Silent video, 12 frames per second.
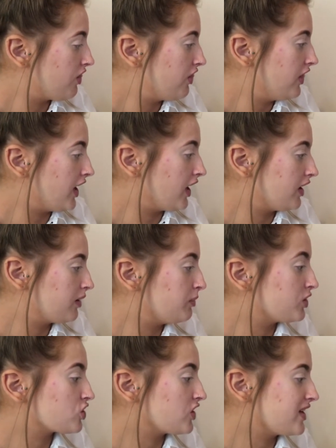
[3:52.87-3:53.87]
I think
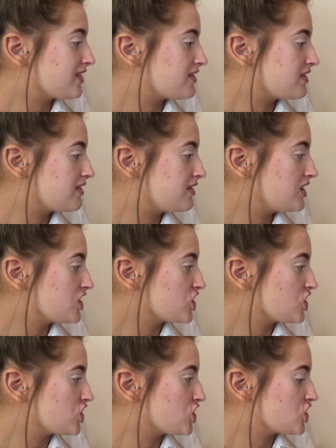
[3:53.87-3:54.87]
my
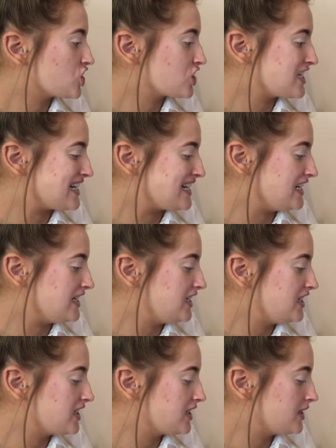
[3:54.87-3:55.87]
transition
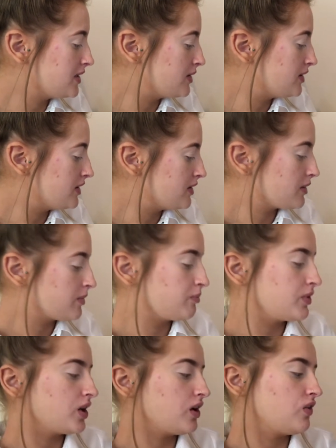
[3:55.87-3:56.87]
shade
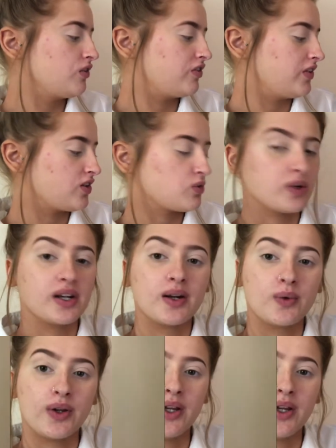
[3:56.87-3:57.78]
I'm going to go in for this one down